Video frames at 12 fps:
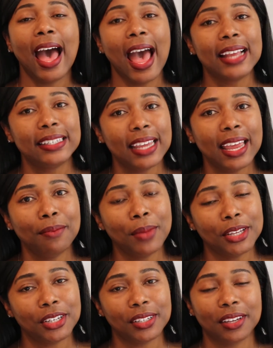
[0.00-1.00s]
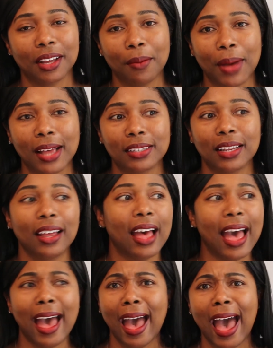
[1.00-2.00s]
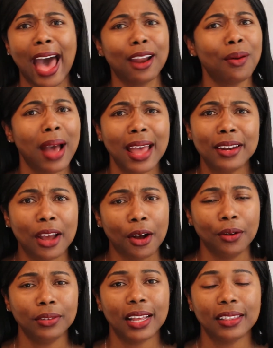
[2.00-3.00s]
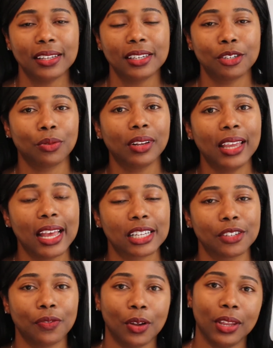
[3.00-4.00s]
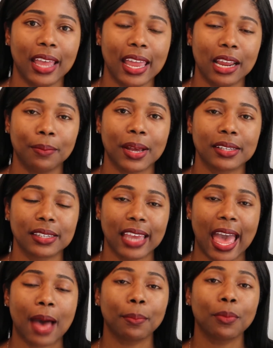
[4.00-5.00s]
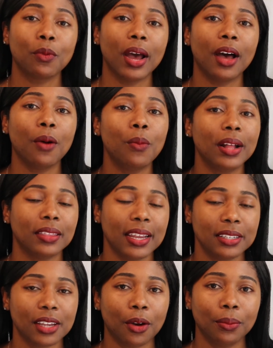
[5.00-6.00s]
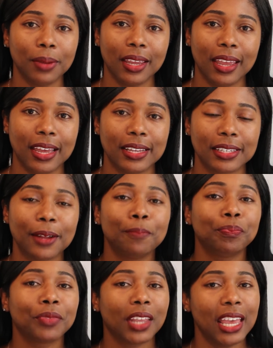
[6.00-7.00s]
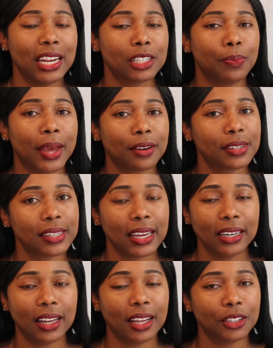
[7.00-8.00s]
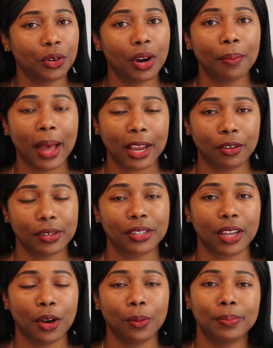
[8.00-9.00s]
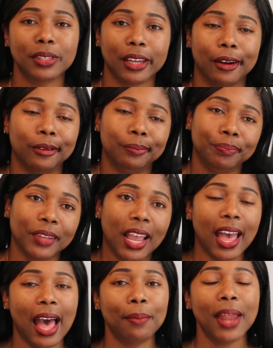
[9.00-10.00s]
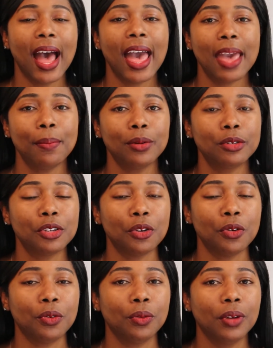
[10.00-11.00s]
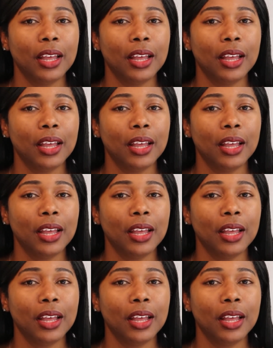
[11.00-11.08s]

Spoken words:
I did mention to Komaza, how do I know that this is really exfoliating my scalp? Well, what they told me is, it is better seen under a microscope, so I'm not able to